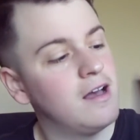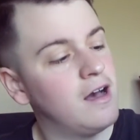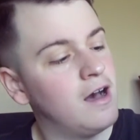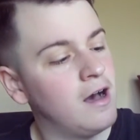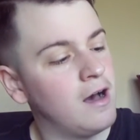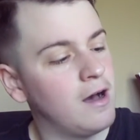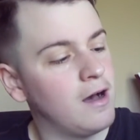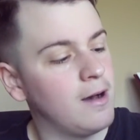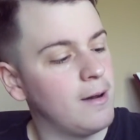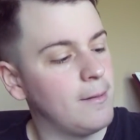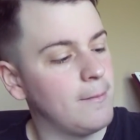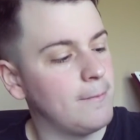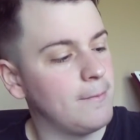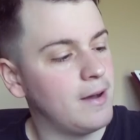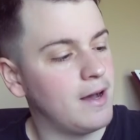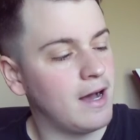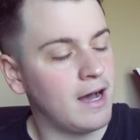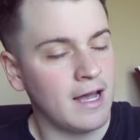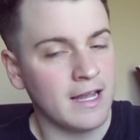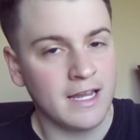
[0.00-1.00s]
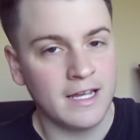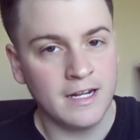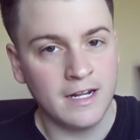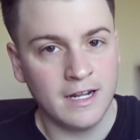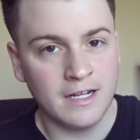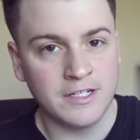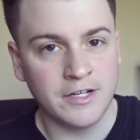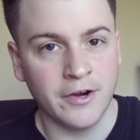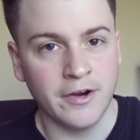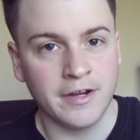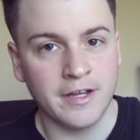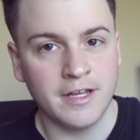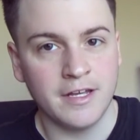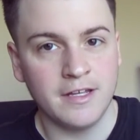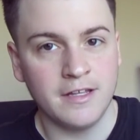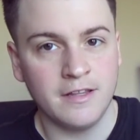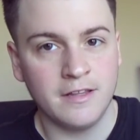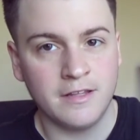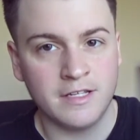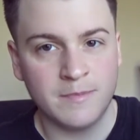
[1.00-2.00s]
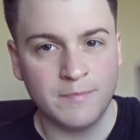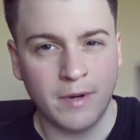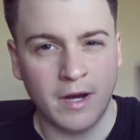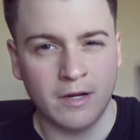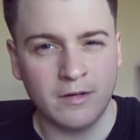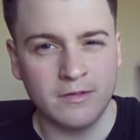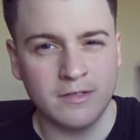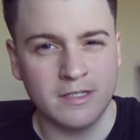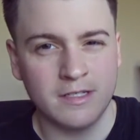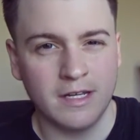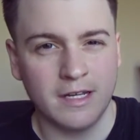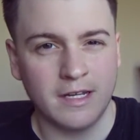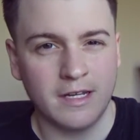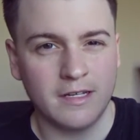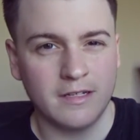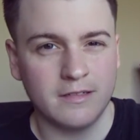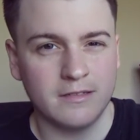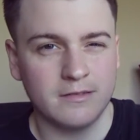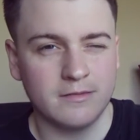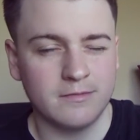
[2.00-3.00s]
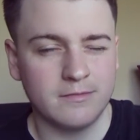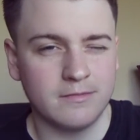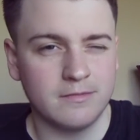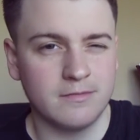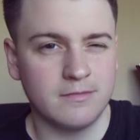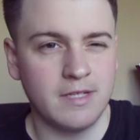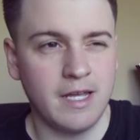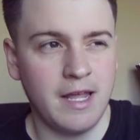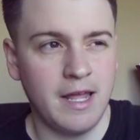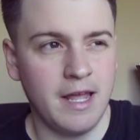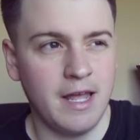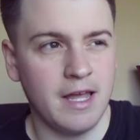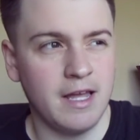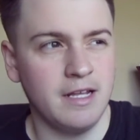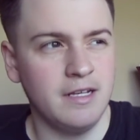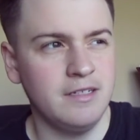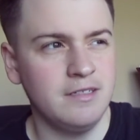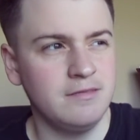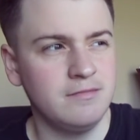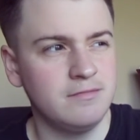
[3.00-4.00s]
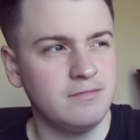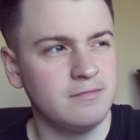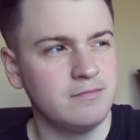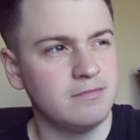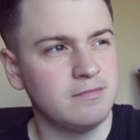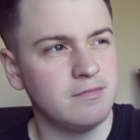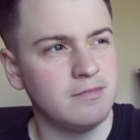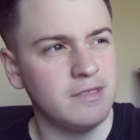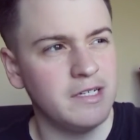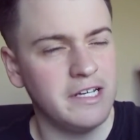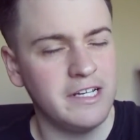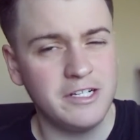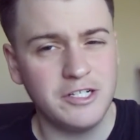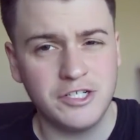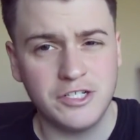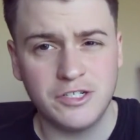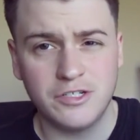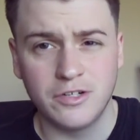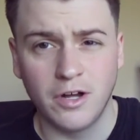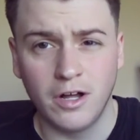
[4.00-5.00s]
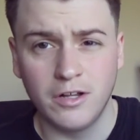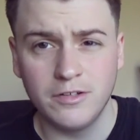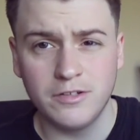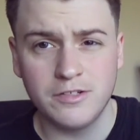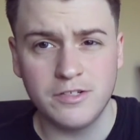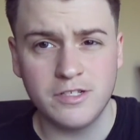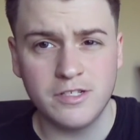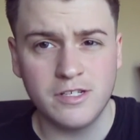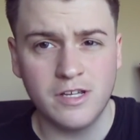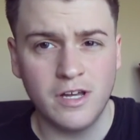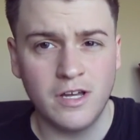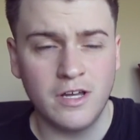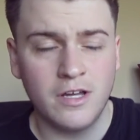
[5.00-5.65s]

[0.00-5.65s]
I get it at Target. This bottle is like $10-ish.